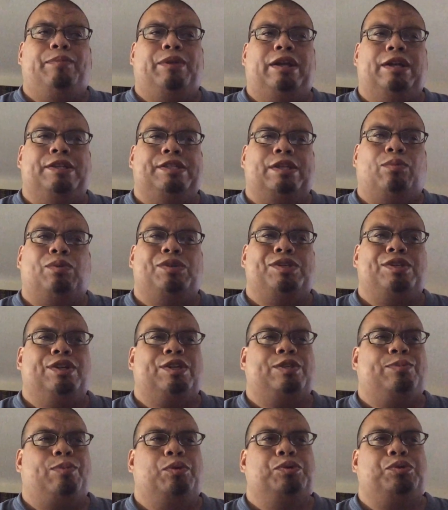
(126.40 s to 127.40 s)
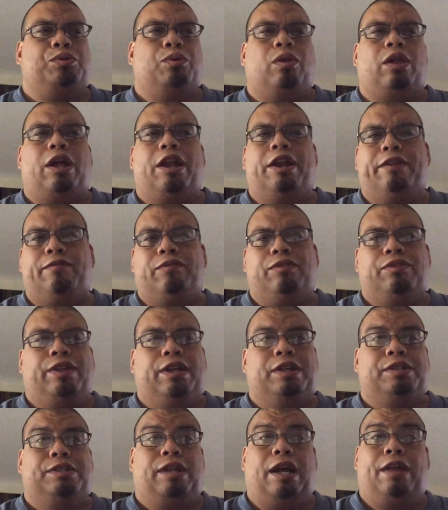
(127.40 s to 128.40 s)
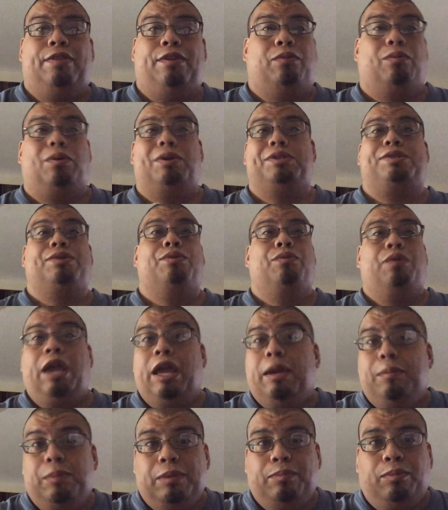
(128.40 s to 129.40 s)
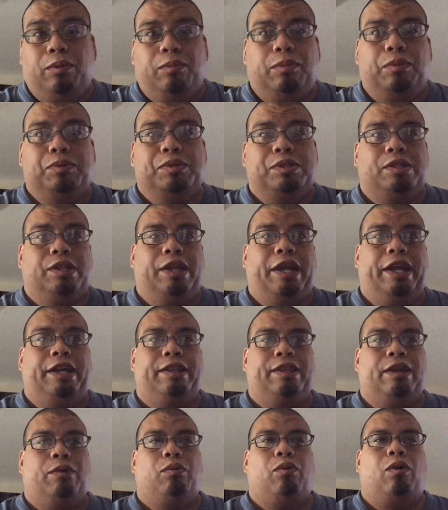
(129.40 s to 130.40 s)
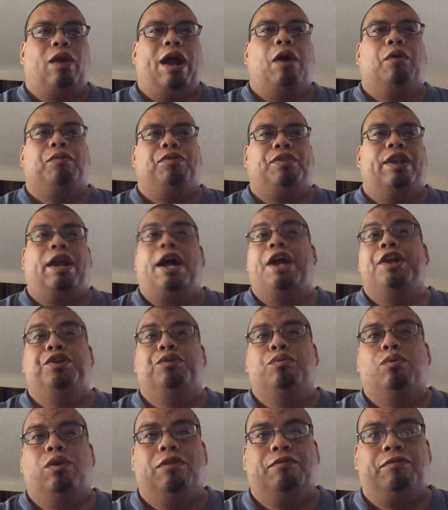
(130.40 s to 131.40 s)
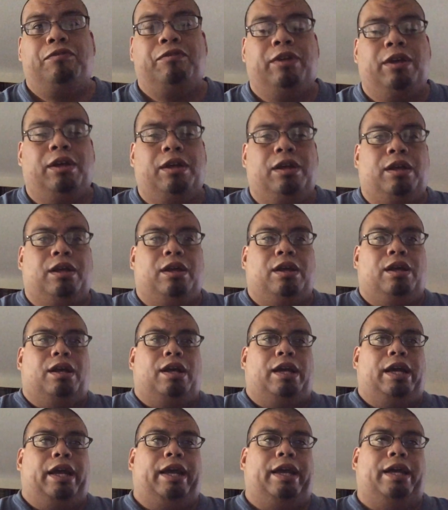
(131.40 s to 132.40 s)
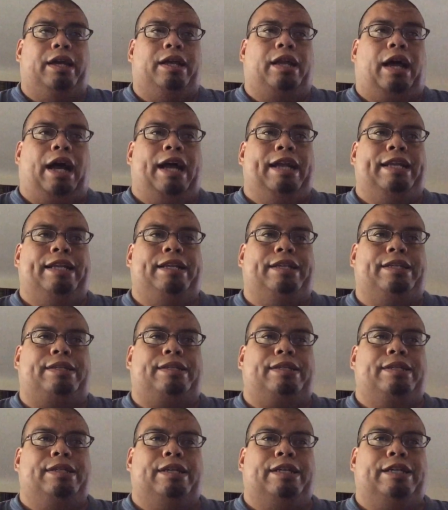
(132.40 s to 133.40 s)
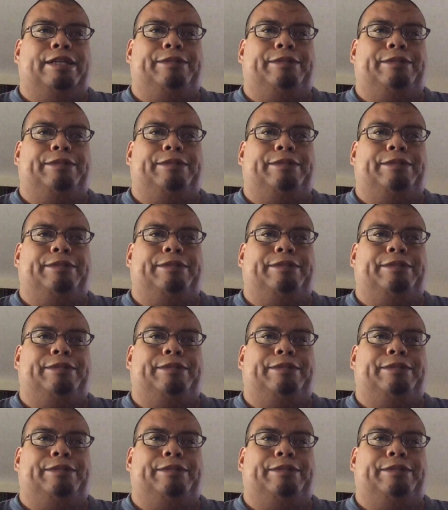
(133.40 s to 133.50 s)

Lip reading: because I wasn't exposed to a lot of different things. There was no gay people in Moses Lake that were out that I knew of. And I didn't,